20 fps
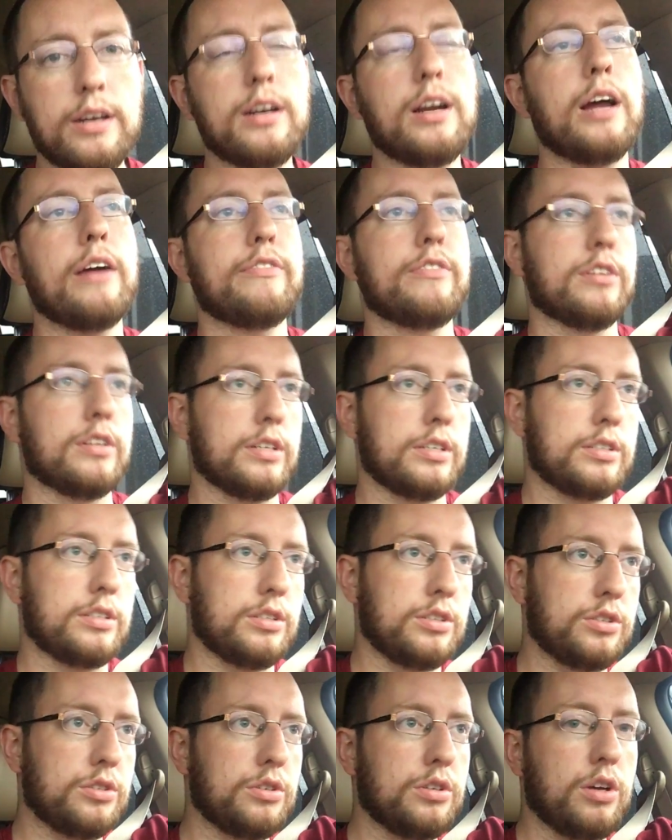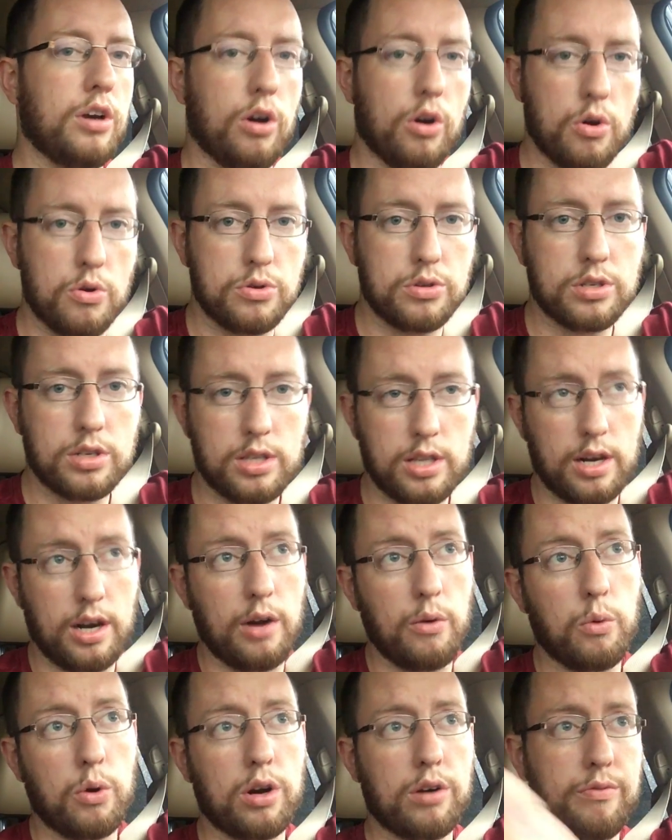and I have to listen to the hosts that
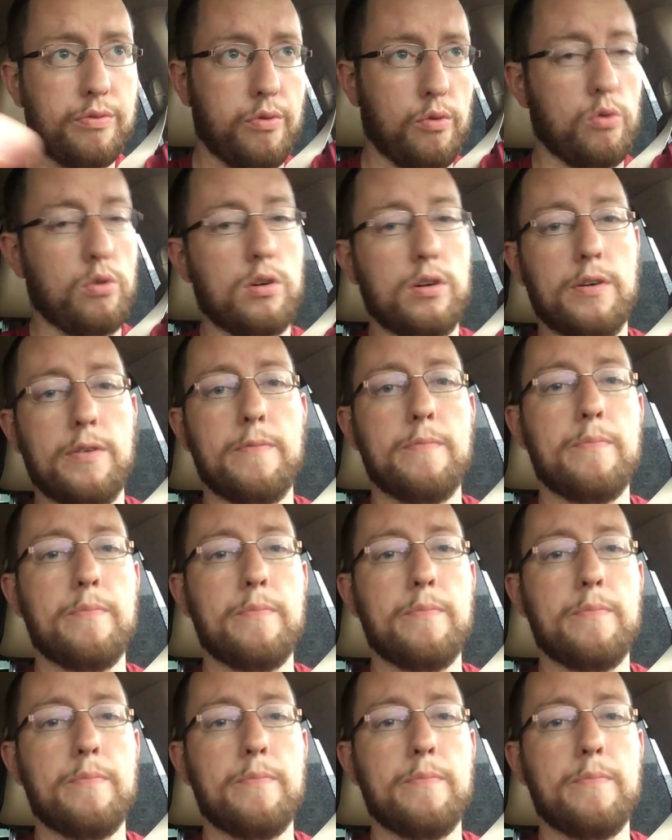I work for.